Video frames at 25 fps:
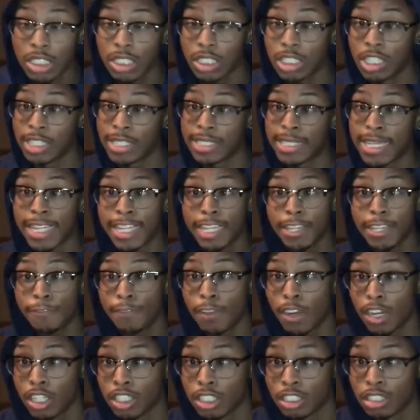The second
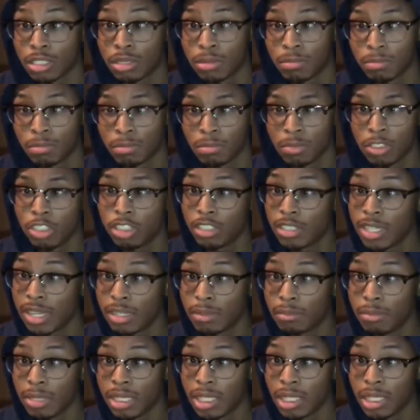verse, you
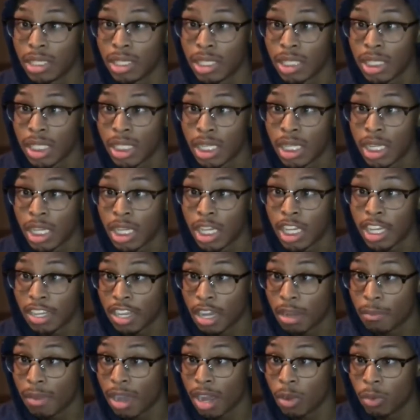telling me he
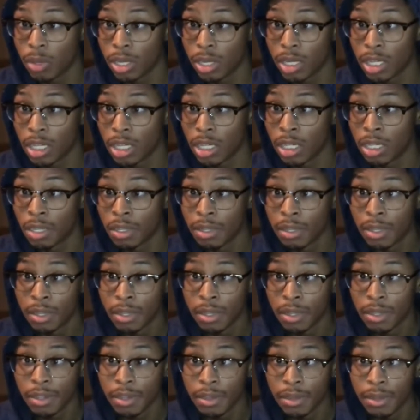come out with
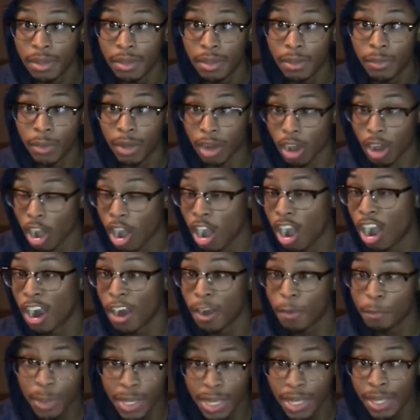a
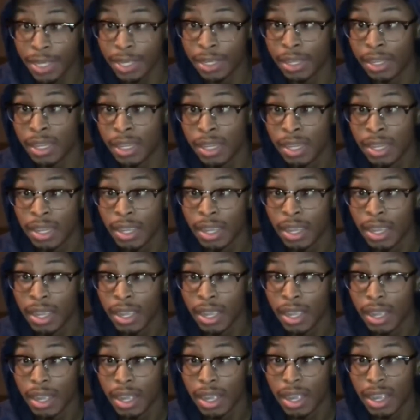hard beat
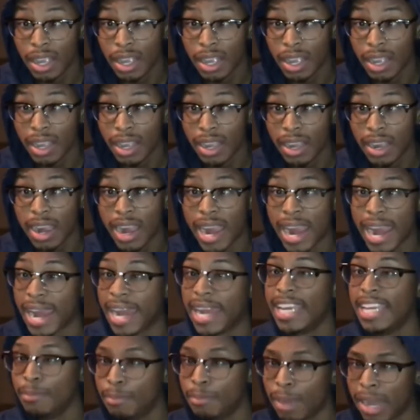
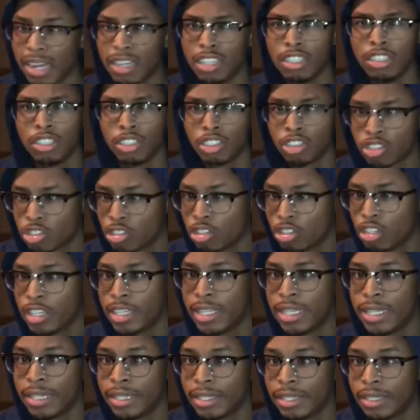and he about to destroy
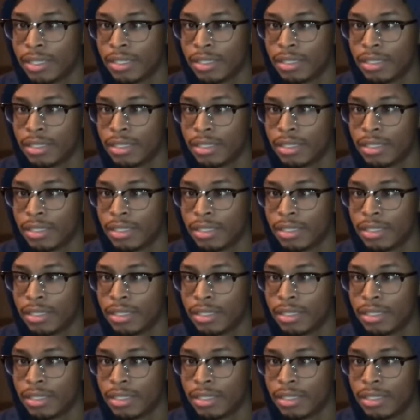it